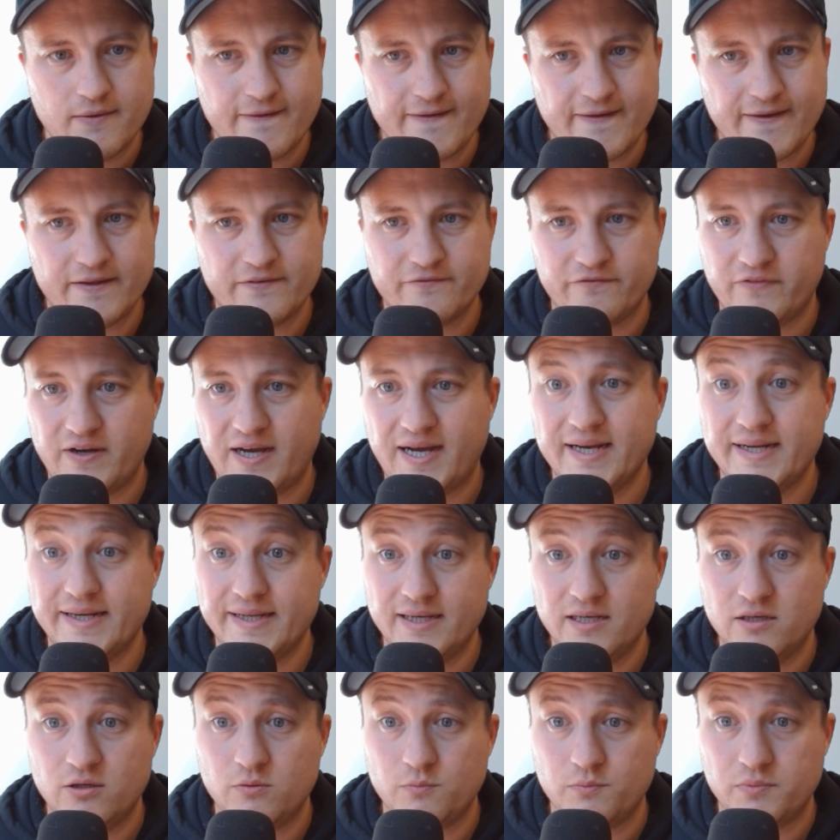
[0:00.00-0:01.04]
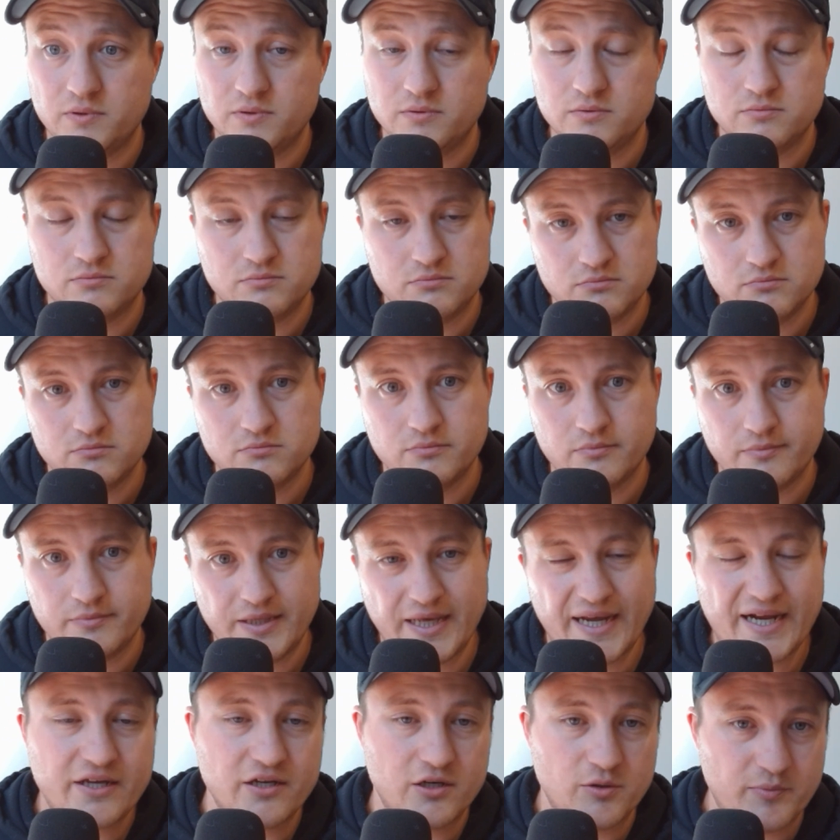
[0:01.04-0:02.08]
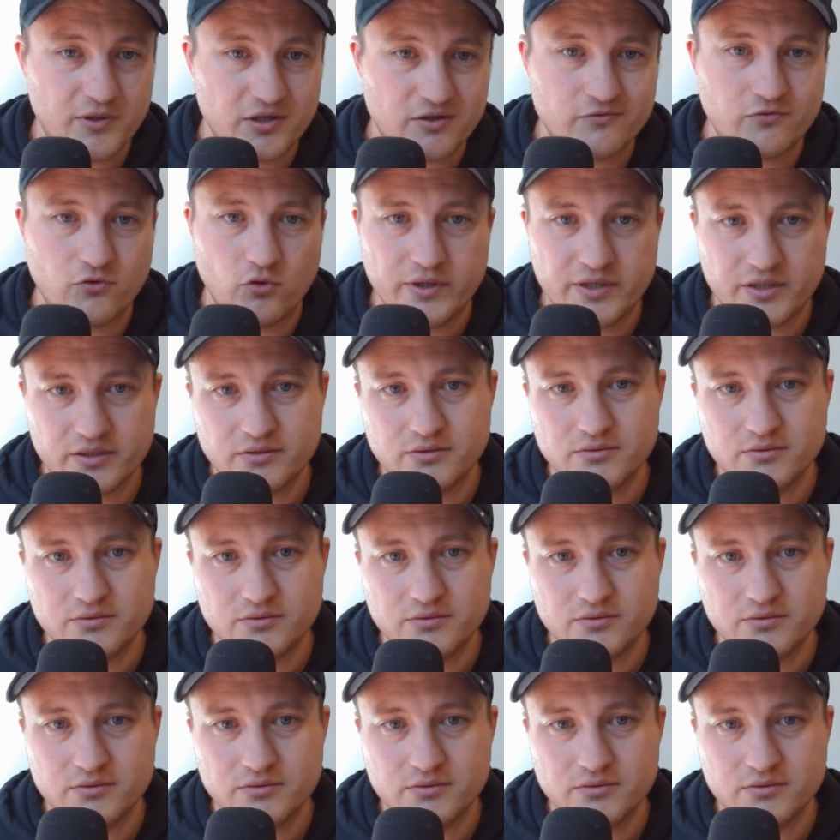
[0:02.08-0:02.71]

and find help, that could have been avoided.